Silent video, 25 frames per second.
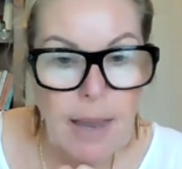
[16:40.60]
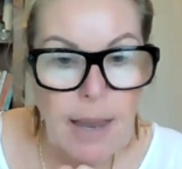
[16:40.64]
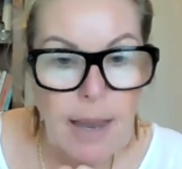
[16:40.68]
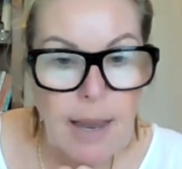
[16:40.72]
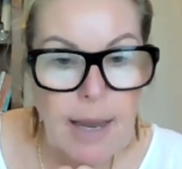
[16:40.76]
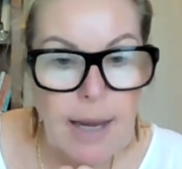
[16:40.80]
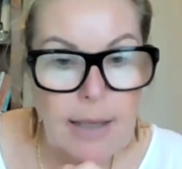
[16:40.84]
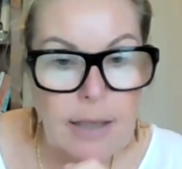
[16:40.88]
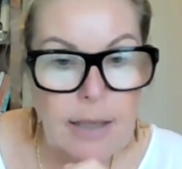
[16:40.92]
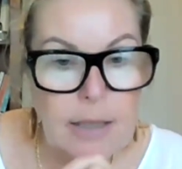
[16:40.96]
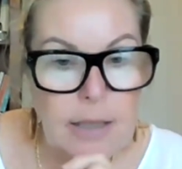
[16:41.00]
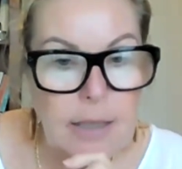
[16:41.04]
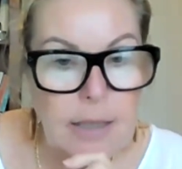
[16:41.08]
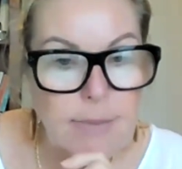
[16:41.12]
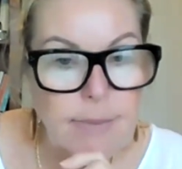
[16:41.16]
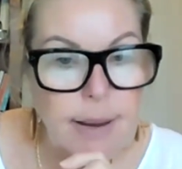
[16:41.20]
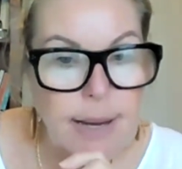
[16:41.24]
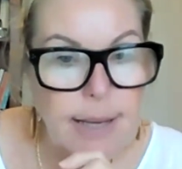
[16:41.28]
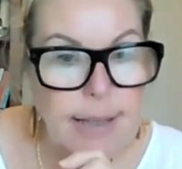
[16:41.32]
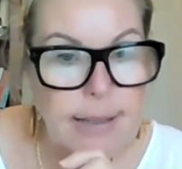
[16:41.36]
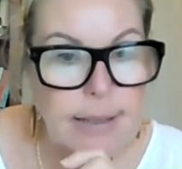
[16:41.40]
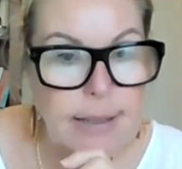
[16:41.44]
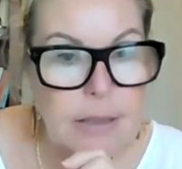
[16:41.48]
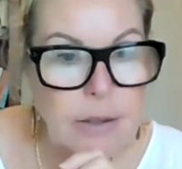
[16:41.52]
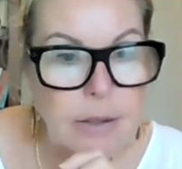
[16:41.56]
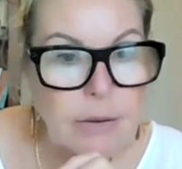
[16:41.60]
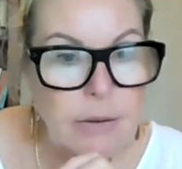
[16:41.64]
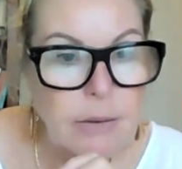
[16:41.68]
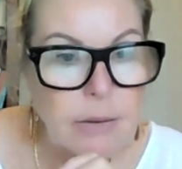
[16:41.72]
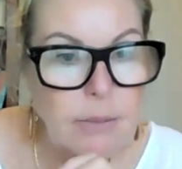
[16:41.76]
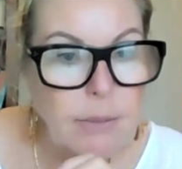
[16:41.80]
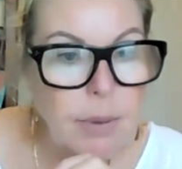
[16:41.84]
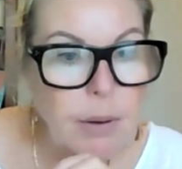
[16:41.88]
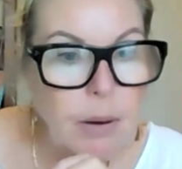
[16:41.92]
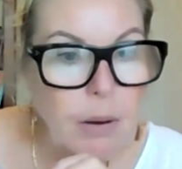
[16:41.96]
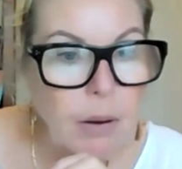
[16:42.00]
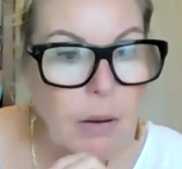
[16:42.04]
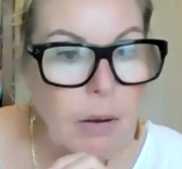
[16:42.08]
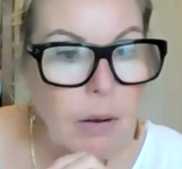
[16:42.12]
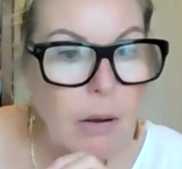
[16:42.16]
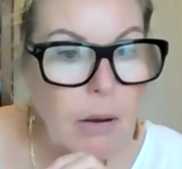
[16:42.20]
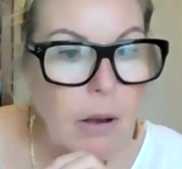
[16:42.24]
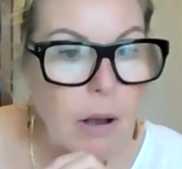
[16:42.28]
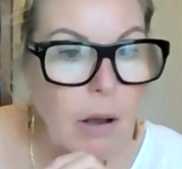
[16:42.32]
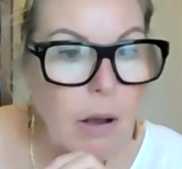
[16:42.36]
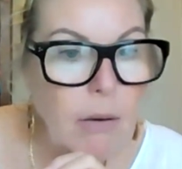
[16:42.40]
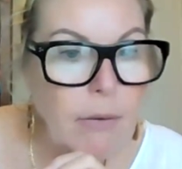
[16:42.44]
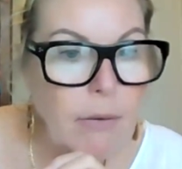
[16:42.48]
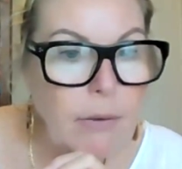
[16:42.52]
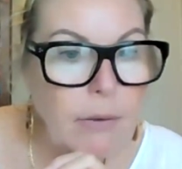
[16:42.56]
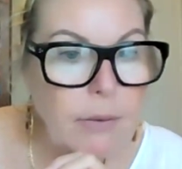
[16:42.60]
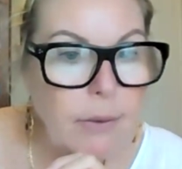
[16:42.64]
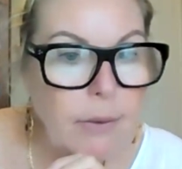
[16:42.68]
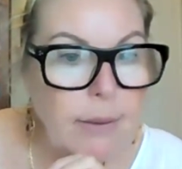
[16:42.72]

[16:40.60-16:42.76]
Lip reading: actually based on a blog on the